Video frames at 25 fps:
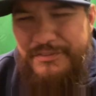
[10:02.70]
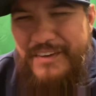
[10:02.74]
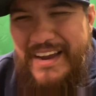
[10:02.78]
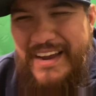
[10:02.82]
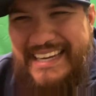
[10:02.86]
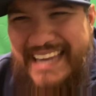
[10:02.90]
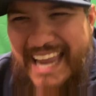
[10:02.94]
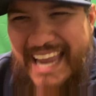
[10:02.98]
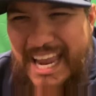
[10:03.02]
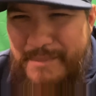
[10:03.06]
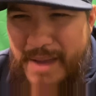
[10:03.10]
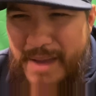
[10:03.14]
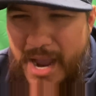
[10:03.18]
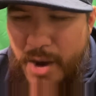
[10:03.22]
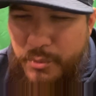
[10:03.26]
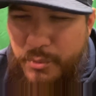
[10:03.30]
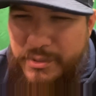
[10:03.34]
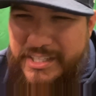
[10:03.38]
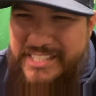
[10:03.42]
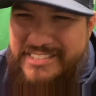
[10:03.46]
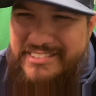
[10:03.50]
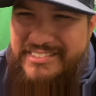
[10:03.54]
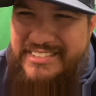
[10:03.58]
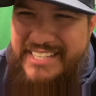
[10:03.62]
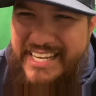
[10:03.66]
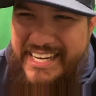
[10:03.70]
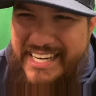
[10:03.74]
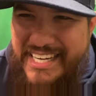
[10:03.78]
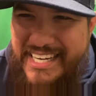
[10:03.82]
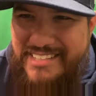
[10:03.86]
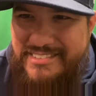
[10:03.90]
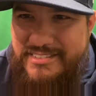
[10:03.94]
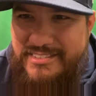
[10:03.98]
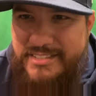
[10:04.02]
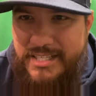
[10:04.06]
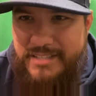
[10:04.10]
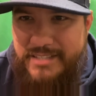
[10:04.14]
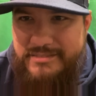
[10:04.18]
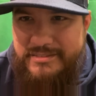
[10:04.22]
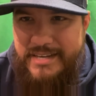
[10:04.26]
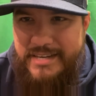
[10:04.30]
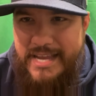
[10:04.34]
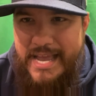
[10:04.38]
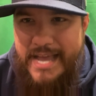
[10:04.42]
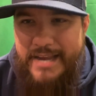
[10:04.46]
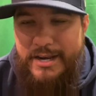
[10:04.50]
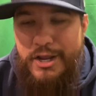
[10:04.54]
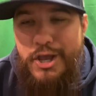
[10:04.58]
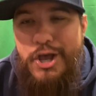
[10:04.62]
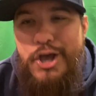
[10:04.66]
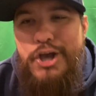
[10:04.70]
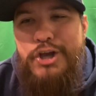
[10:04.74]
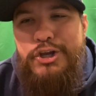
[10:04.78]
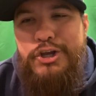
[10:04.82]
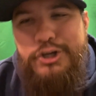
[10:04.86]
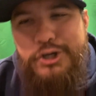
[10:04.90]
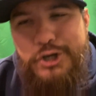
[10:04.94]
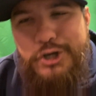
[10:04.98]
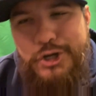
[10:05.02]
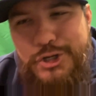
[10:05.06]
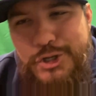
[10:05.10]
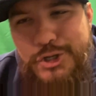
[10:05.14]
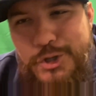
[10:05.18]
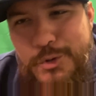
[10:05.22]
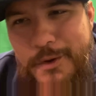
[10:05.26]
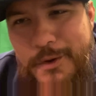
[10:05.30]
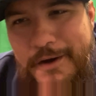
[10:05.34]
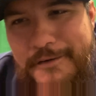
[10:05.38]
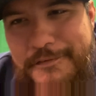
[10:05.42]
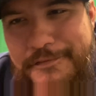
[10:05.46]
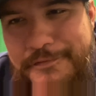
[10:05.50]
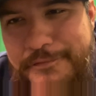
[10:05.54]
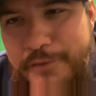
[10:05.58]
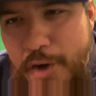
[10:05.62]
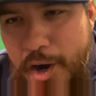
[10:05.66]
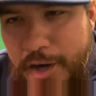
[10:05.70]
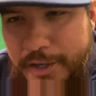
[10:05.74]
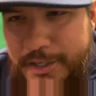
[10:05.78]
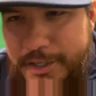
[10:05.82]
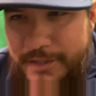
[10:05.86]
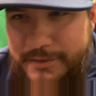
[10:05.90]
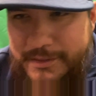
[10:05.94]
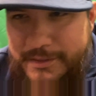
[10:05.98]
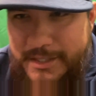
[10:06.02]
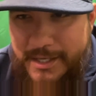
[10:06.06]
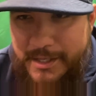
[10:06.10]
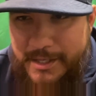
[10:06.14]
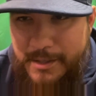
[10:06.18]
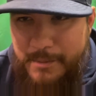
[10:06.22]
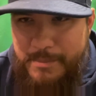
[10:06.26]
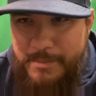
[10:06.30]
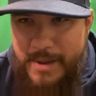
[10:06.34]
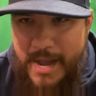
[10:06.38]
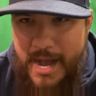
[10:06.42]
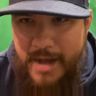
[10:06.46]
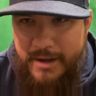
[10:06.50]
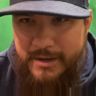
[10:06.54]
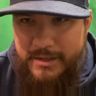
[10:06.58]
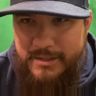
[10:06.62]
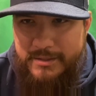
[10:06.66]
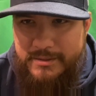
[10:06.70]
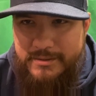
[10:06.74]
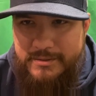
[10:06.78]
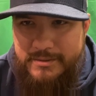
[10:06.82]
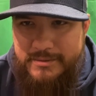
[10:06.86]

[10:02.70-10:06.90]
if I came out with a CD season ad, couldn't do a fucking thing about it.